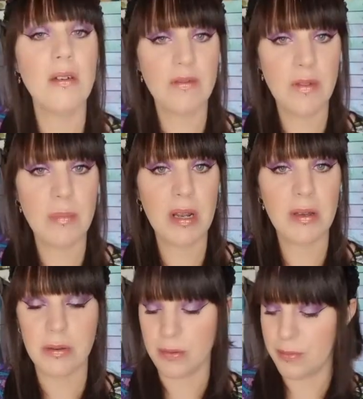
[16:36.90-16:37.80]
For
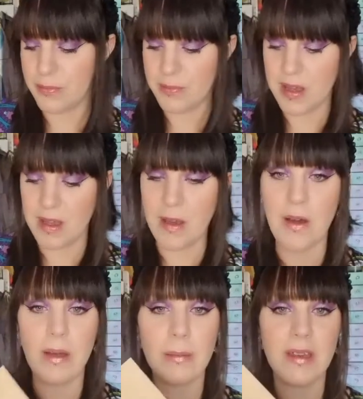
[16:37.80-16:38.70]
blue,
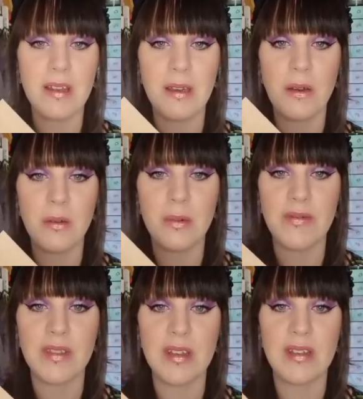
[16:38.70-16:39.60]
I'm going to go
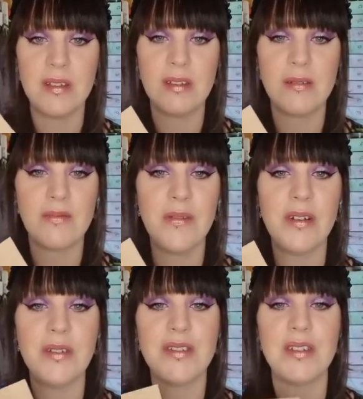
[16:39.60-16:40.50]
with the
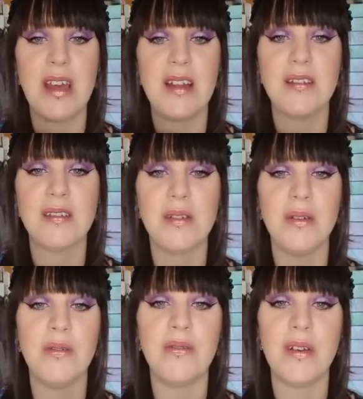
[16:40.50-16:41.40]
Revolution and
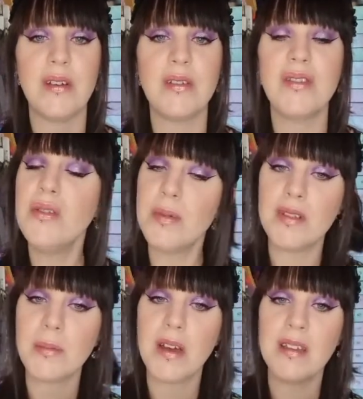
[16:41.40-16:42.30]
Soap Super
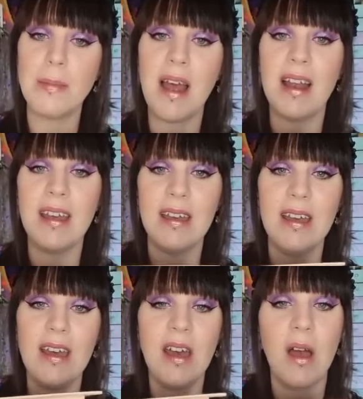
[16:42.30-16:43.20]
Spice palette.
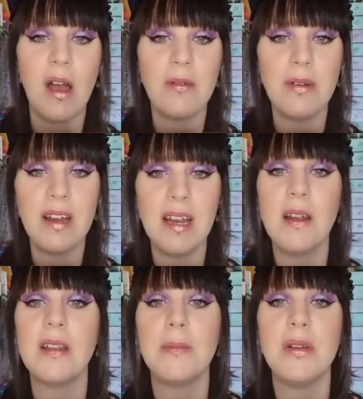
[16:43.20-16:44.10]
I really
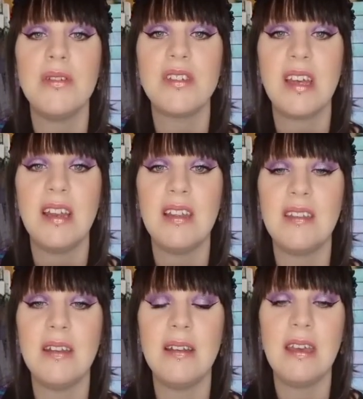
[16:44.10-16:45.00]
like the blue shade
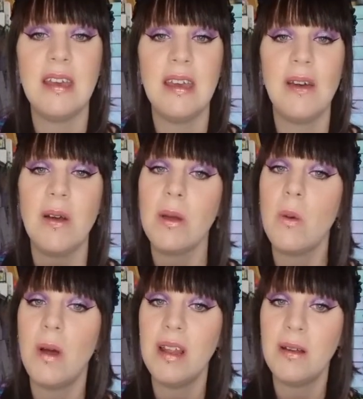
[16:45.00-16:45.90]
that's in here. I
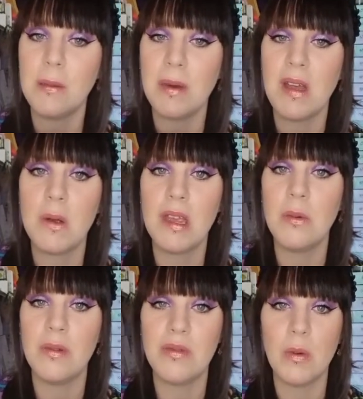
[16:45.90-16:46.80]
quite like pairing
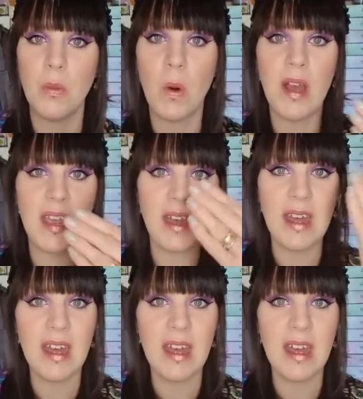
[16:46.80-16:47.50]
it with the white